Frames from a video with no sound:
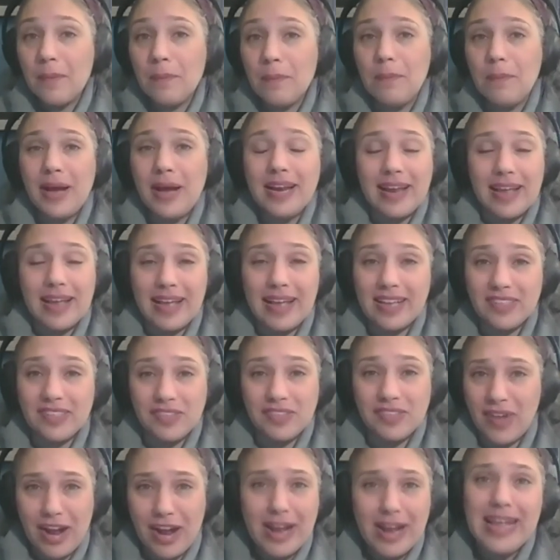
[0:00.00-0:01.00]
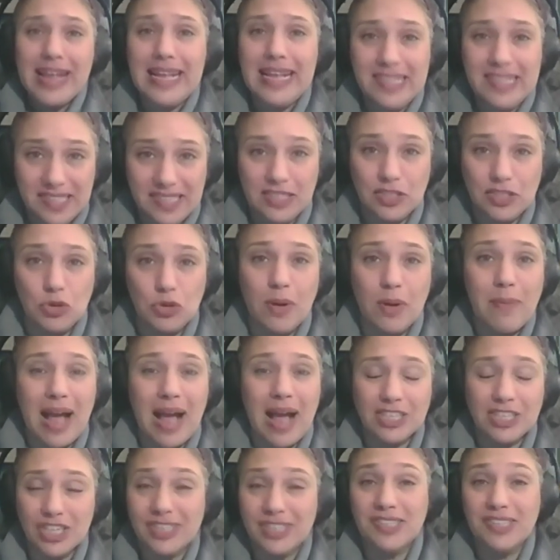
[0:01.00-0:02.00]
But it's very easy to
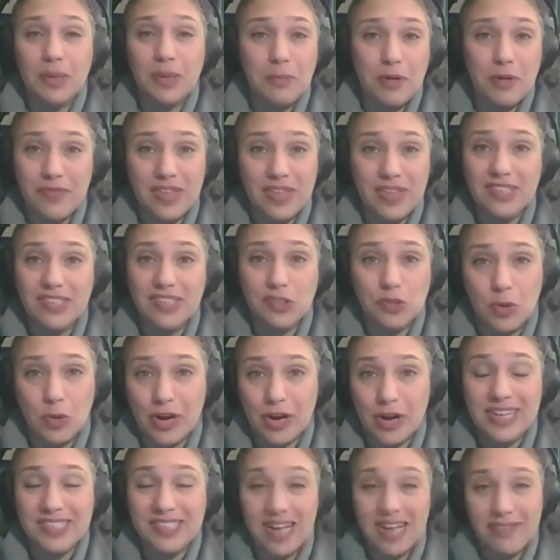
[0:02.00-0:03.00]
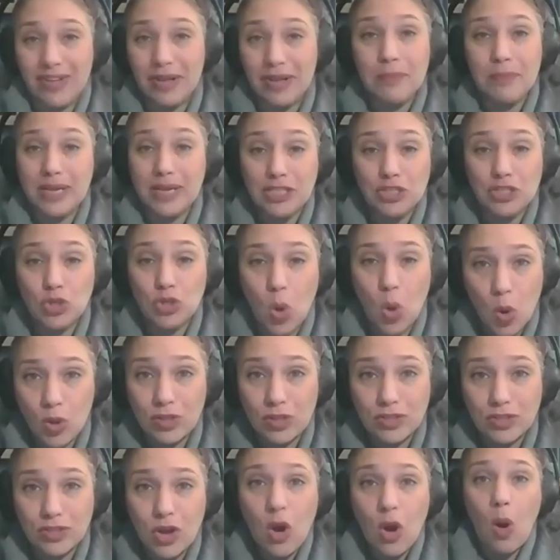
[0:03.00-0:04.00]
imagine some of these stories having been
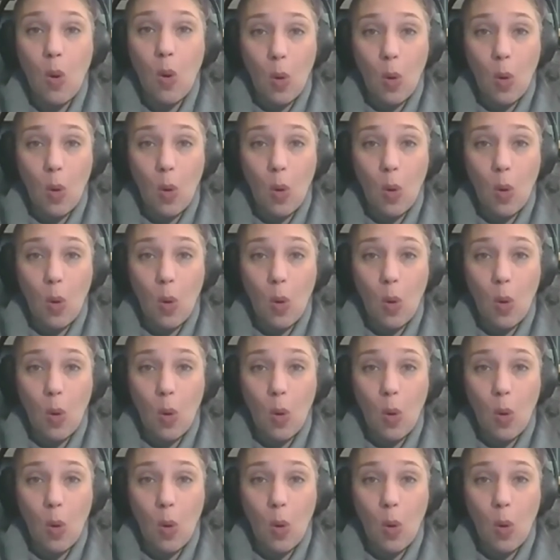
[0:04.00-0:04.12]
told